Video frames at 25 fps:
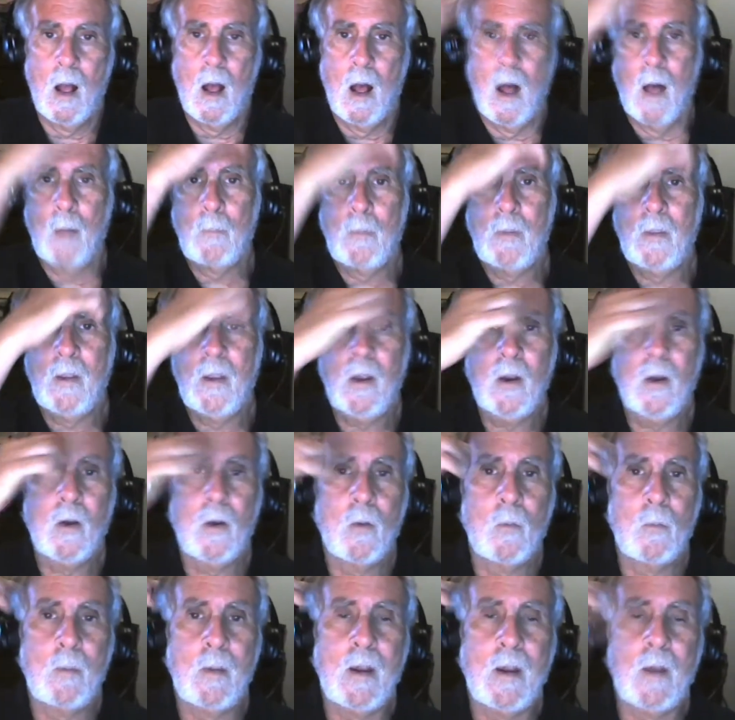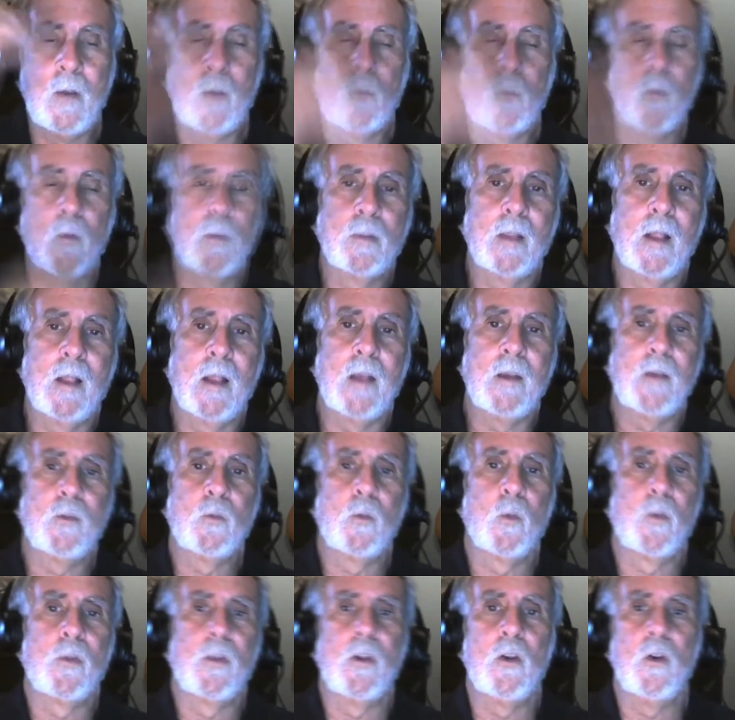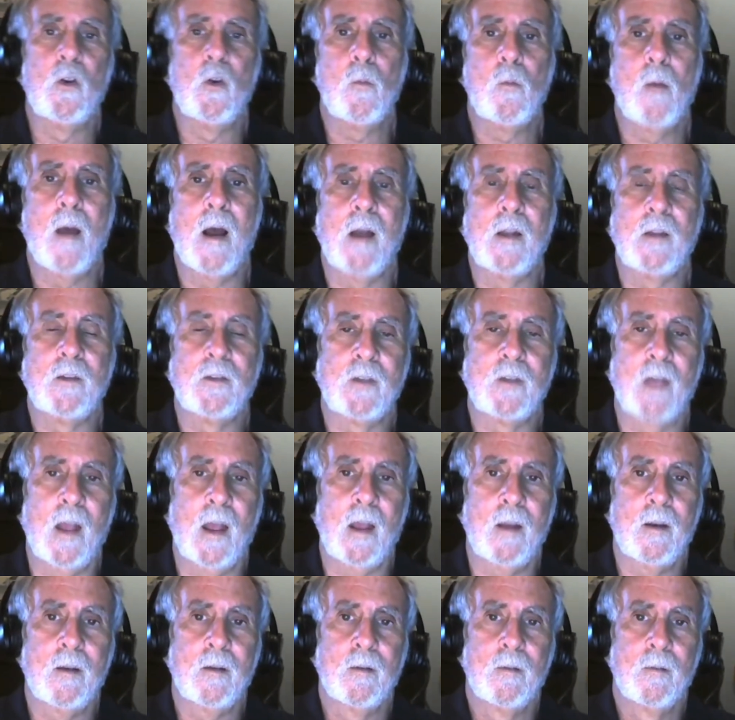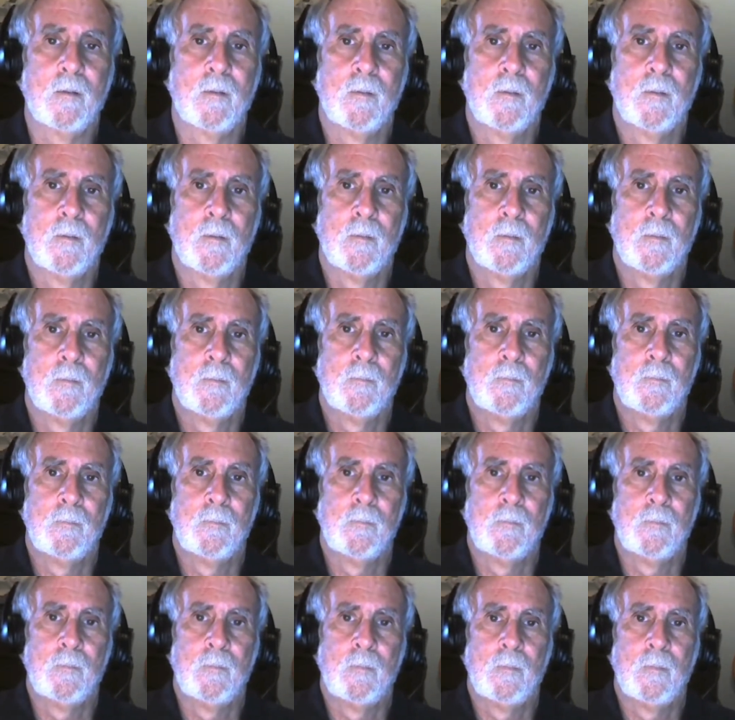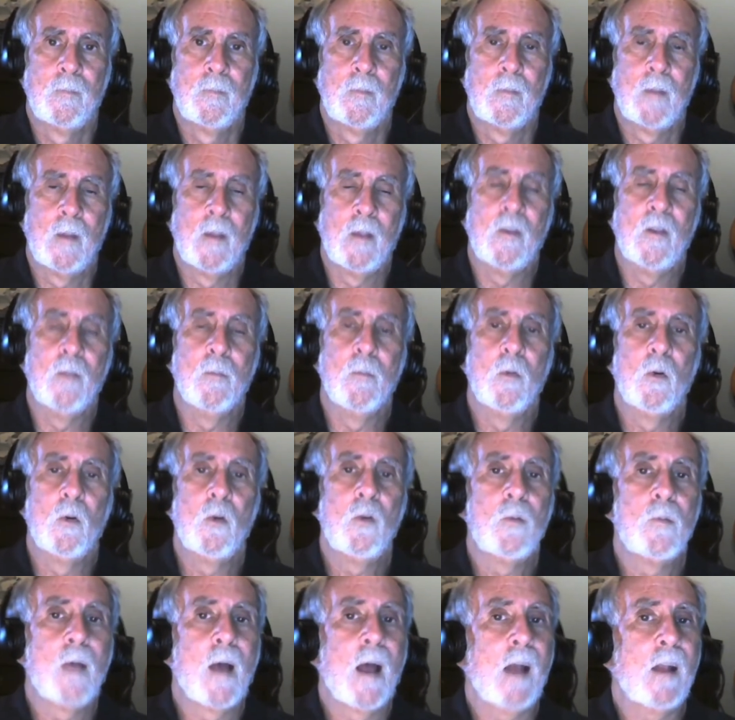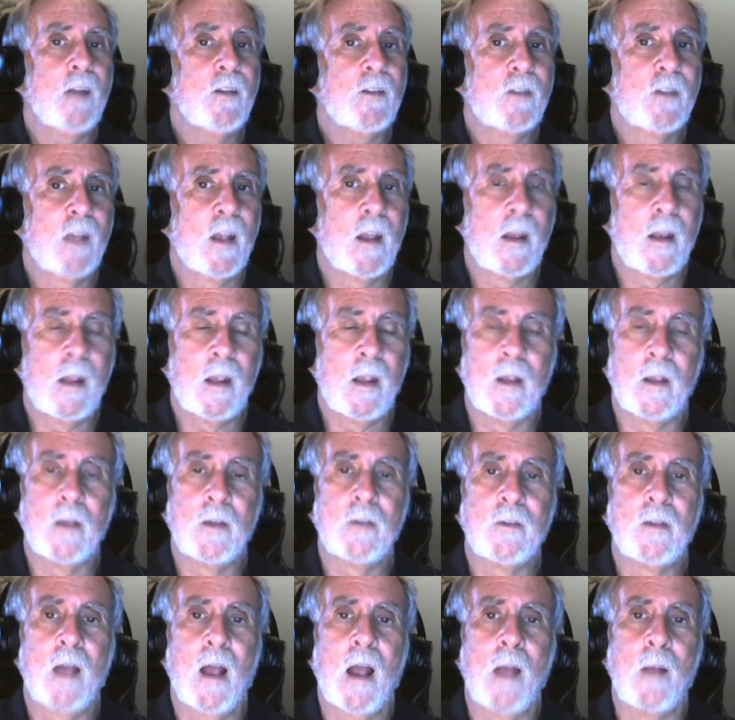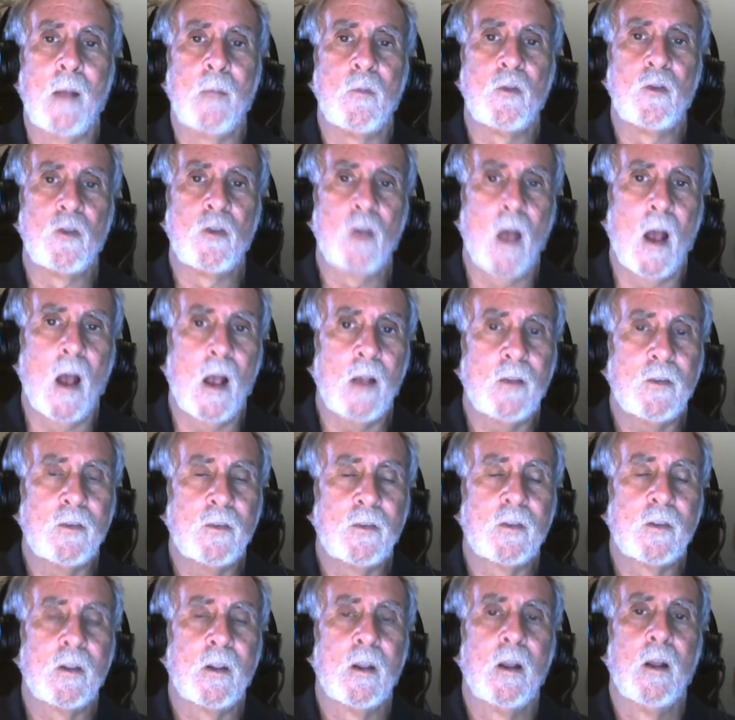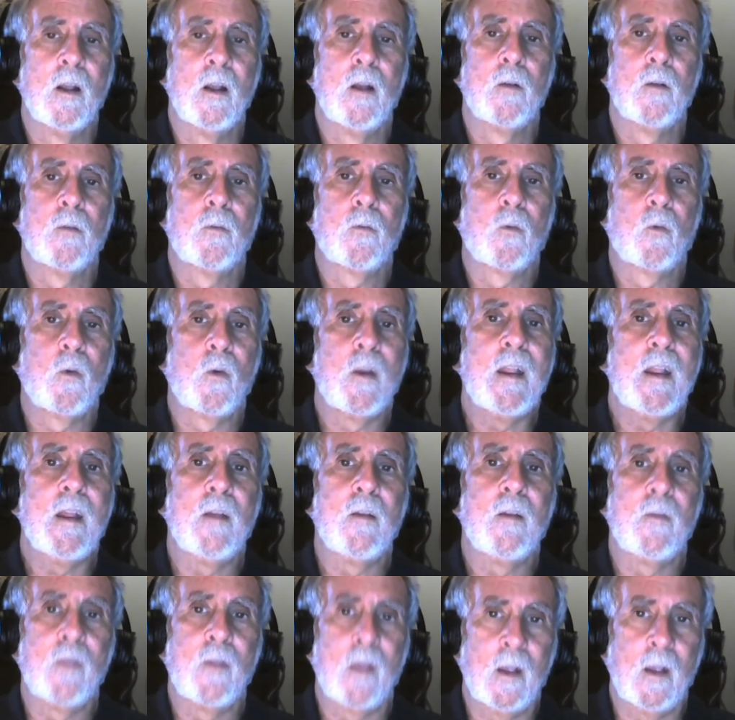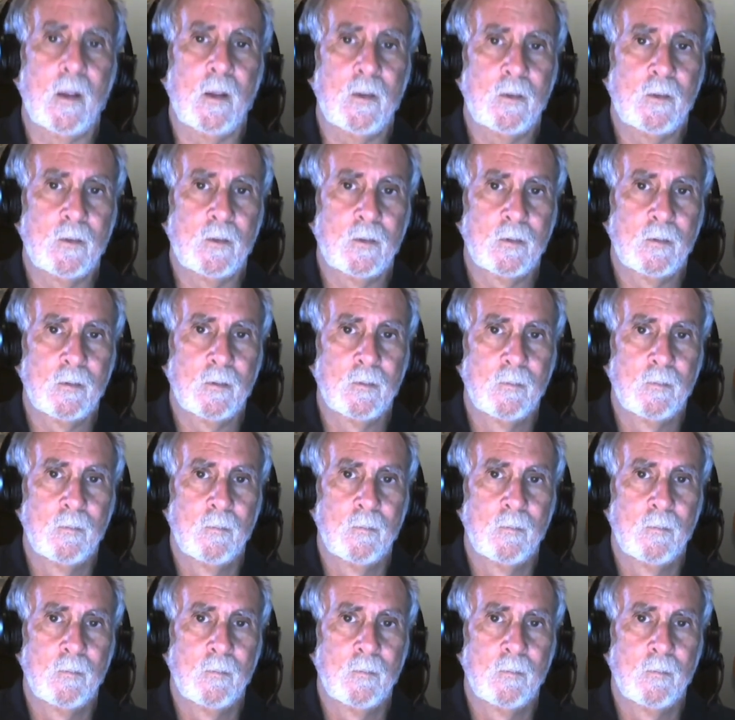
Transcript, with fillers: up here being replaced with a new mindset. And the moon mindset is, I'm just free of this,